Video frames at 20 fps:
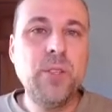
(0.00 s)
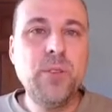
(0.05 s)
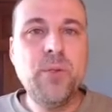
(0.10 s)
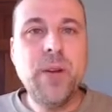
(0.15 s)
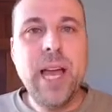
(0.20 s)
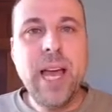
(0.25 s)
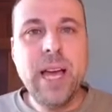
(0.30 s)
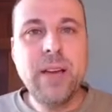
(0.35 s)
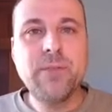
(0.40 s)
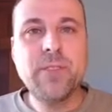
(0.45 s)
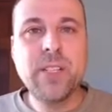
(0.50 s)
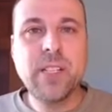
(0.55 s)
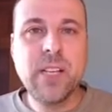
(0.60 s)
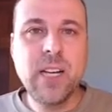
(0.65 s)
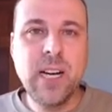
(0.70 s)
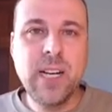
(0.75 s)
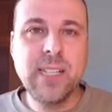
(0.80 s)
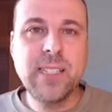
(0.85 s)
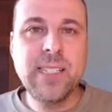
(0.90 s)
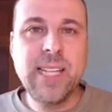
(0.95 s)
you have to
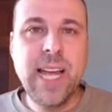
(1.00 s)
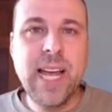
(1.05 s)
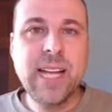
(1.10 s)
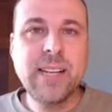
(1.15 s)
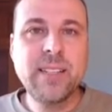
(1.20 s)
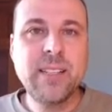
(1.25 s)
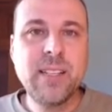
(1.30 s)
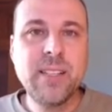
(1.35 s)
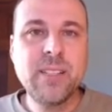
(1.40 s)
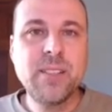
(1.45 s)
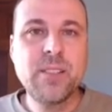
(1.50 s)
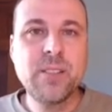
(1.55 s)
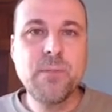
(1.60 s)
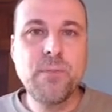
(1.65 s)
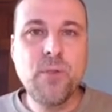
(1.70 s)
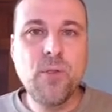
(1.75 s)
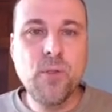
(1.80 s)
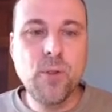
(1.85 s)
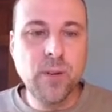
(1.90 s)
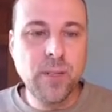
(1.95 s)
contact
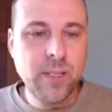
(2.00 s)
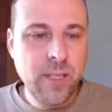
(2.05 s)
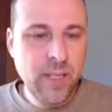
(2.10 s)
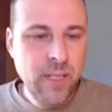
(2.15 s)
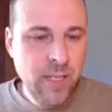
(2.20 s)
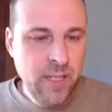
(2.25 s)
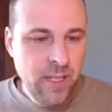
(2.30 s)
support.